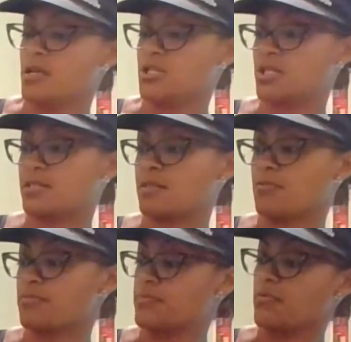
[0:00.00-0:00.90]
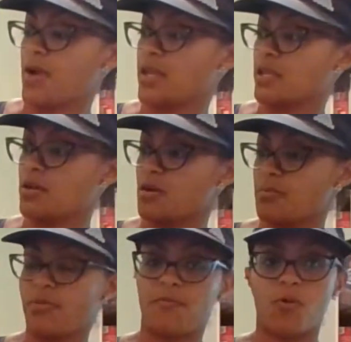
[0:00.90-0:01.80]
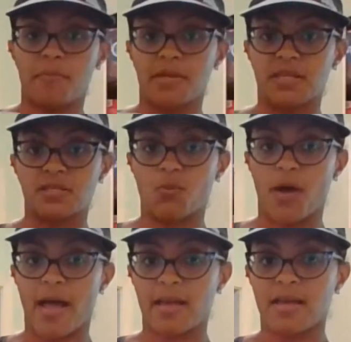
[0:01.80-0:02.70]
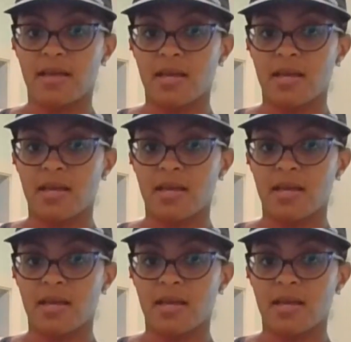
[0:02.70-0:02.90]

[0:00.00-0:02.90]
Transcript: just the regular performance way.